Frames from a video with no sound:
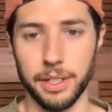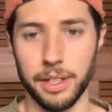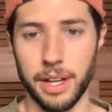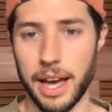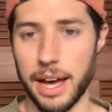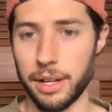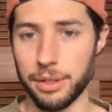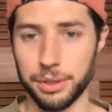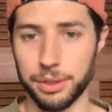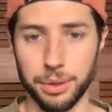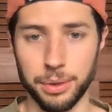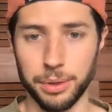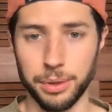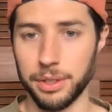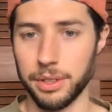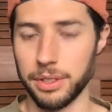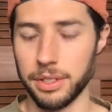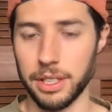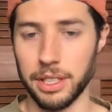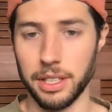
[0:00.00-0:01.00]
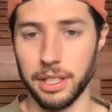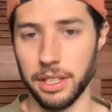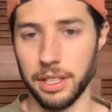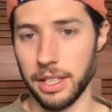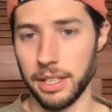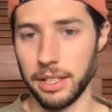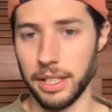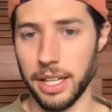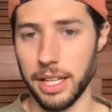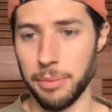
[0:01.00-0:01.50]
householders
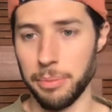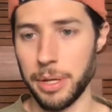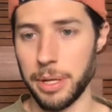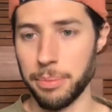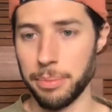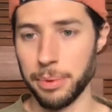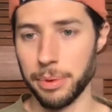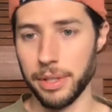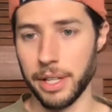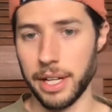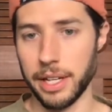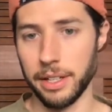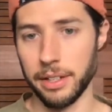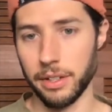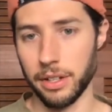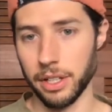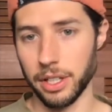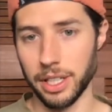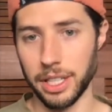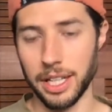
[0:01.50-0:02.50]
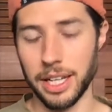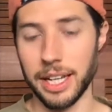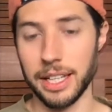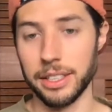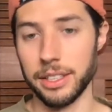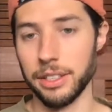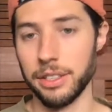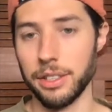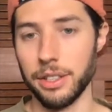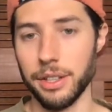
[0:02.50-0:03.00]
and lay people that are
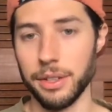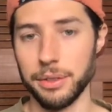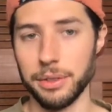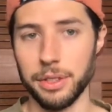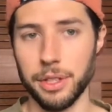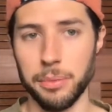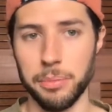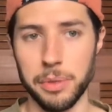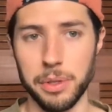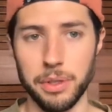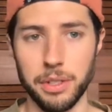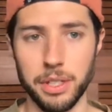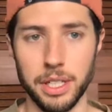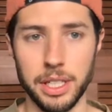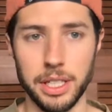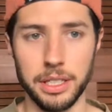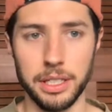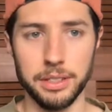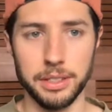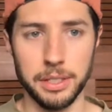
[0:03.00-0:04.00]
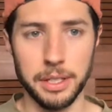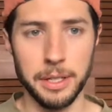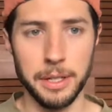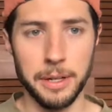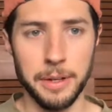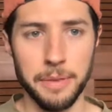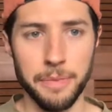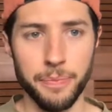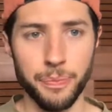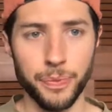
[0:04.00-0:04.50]
connected to those communities,
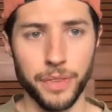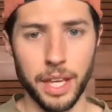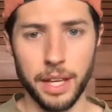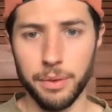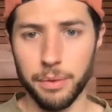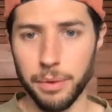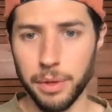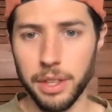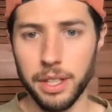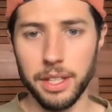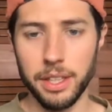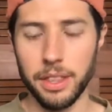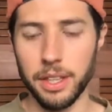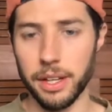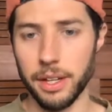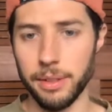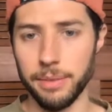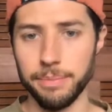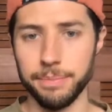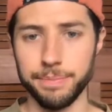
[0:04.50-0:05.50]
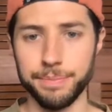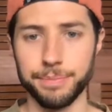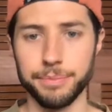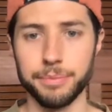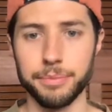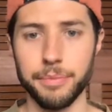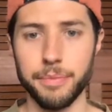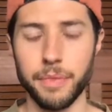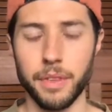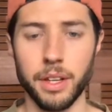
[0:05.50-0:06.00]
and really the
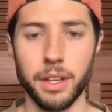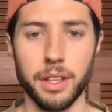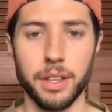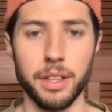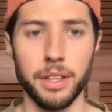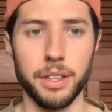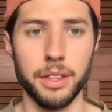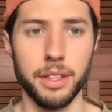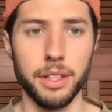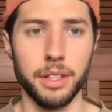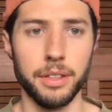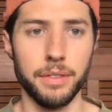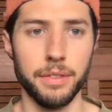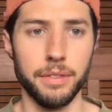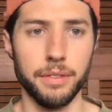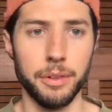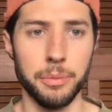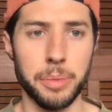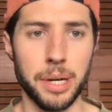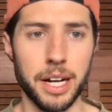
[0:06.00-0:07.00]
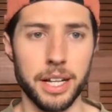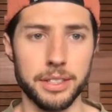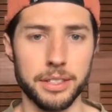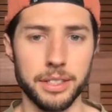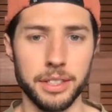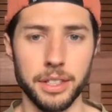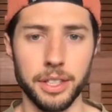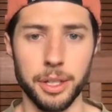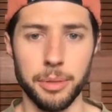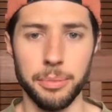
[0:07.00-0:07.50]

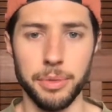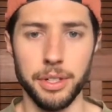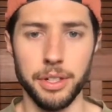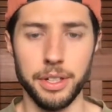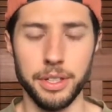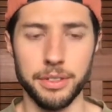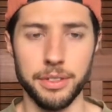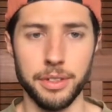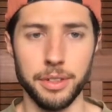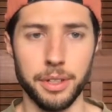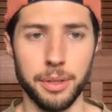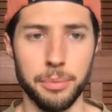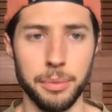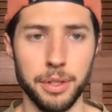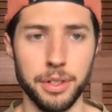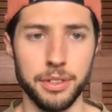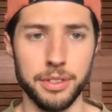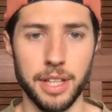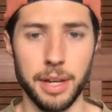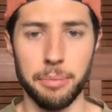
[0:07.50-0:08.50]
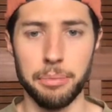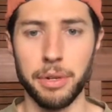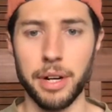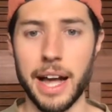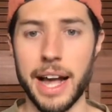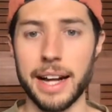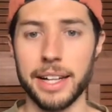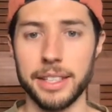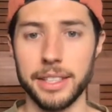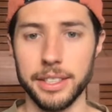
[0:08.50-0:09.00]
Vipassana communities, the communities that
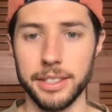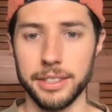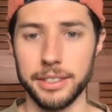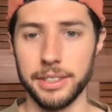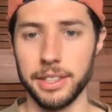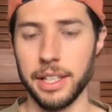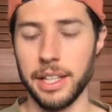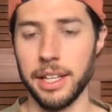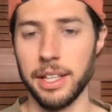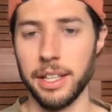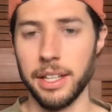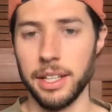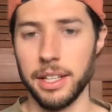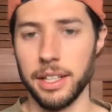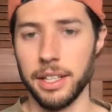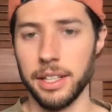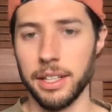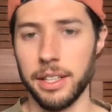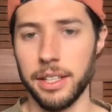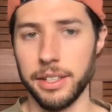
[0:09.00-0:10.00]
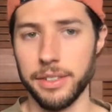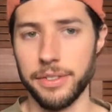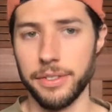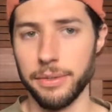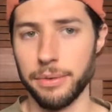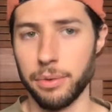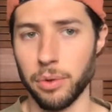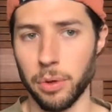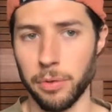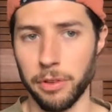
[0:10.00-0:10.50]
practice this
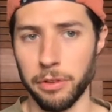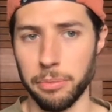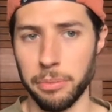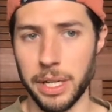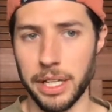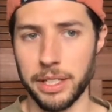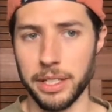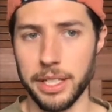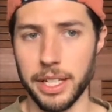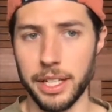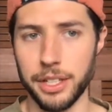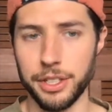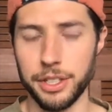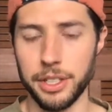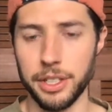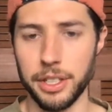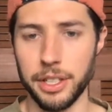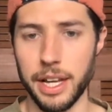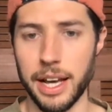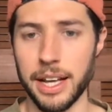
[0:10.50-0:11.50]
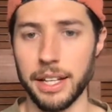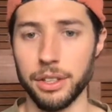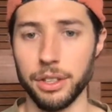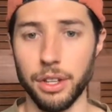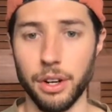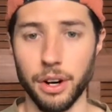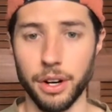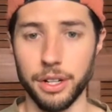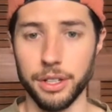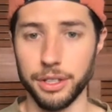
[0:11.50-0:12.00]
form of meditation at
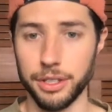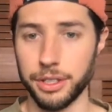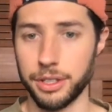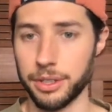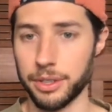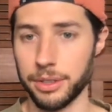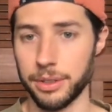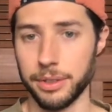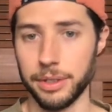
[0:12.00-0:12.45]
large.